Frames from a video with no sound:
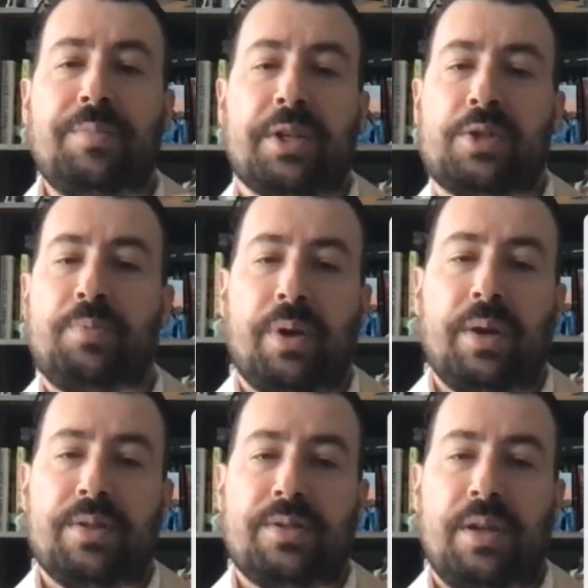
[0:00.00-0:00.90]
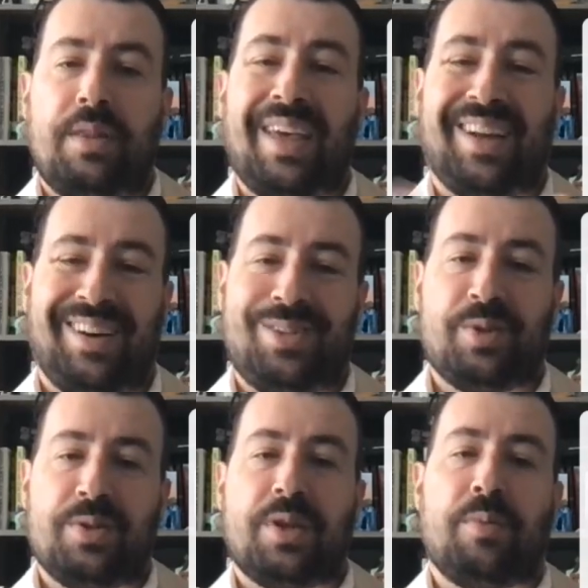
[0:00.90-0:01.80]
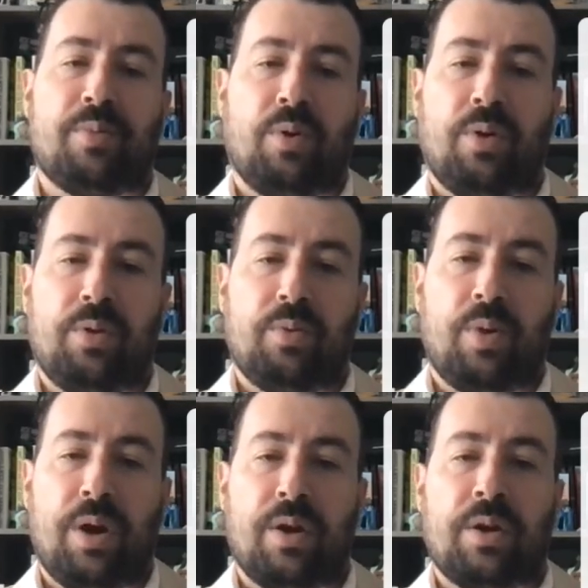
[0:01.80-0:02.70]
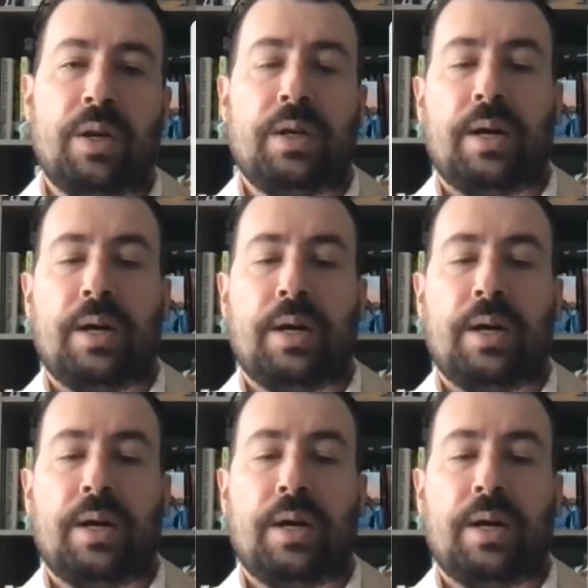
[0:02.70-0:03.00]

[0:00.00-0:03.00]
deep experience in that hunter type role where